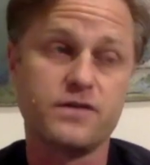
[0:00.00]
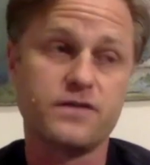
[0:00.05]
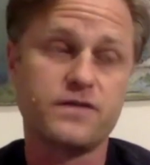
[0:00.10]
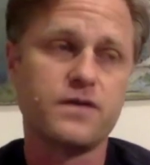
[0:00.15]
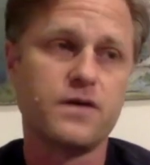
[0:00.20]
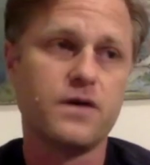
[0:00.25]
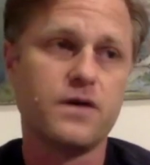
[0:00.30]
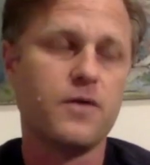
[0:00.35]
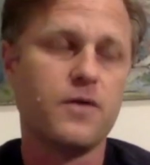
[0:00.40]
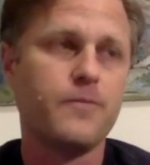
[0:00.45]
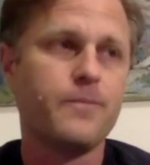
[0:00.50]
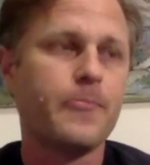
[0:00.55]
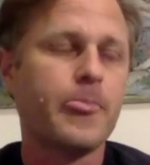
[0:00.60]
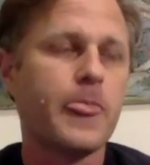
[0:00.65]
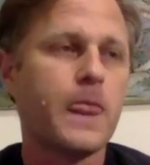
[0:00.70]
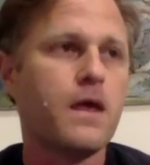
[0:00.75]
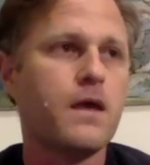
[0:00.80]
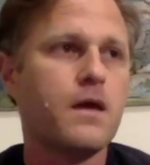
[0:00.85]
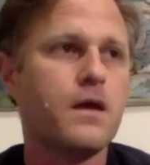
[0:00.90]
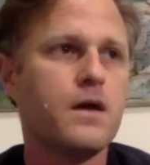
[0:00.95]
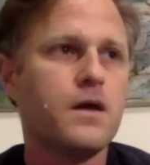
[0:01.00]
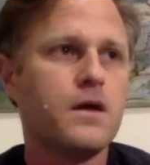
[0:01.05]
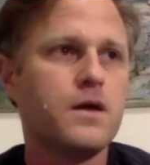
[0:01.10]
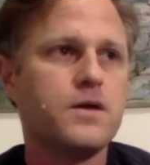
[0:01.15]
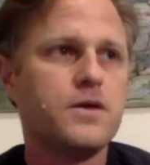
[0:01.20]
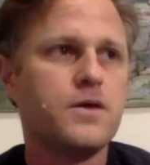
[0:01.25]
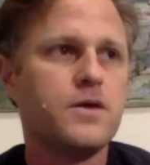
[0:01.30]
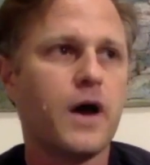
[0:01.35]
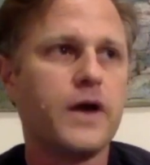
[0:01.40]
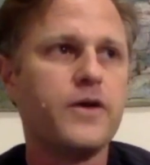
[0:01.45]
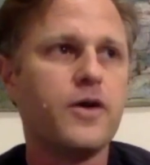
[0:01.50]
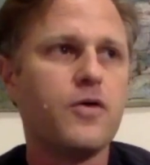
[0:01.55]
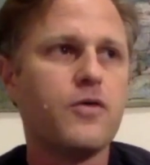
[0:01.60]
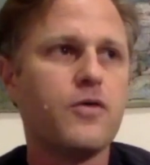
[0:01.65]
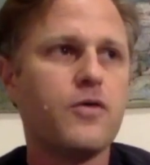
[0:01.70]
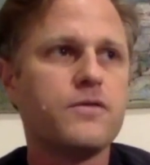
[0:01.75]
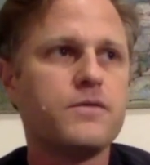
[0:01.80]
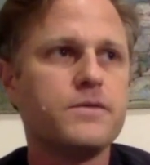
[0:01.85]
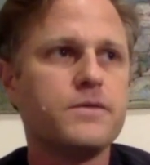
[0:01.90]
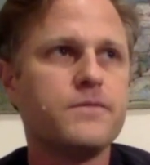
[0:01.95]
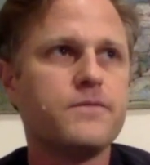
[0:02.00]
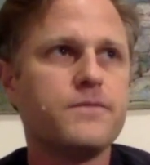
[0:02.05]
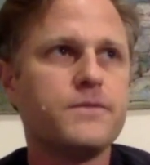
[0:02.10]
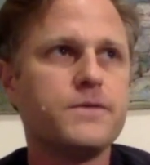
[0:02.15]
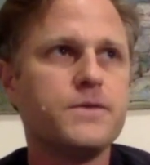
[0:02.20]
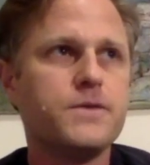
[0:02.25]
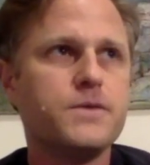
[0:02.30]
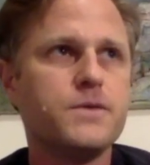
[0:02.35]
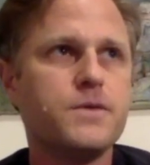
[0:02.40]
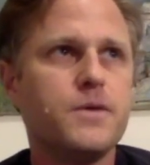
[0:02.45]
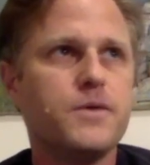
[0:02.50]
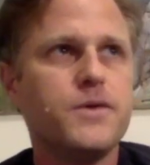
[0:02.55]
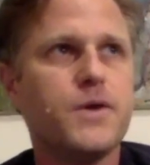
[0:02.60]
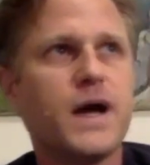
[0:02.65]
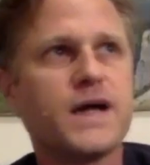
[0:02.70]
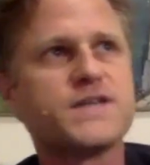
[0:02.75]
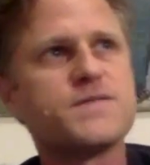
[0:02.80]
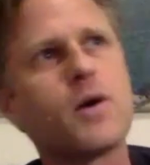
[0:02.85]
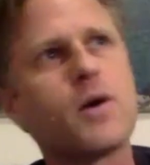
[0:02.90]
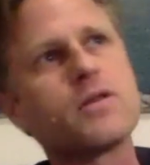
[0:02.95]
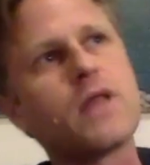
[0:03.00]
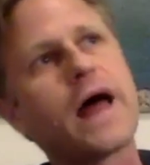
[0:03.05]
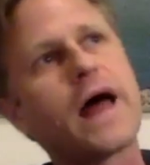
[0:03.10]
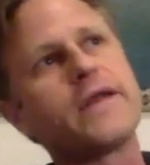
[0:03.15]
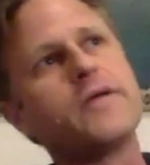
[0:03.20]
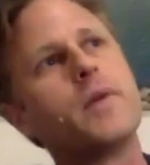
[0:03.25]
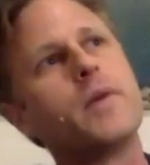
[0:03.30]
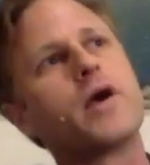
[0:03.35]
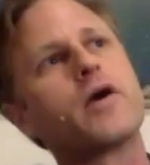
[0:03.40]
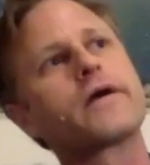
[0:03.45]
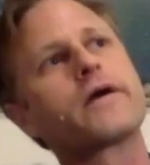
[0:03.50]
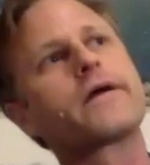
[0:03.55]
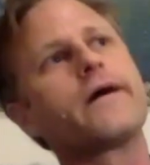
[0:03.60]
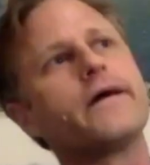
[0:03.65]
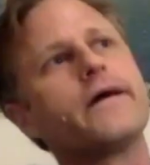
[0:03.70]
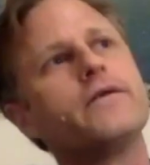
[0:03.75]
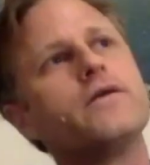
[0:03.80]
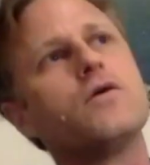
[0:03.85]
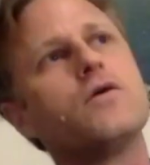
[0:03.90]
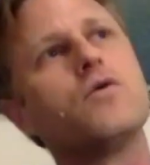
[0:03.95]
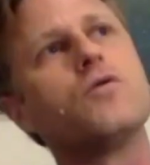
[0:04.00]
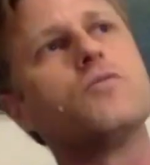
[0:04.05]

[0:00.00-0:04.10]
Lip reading: So I know you asked about Latin America. I know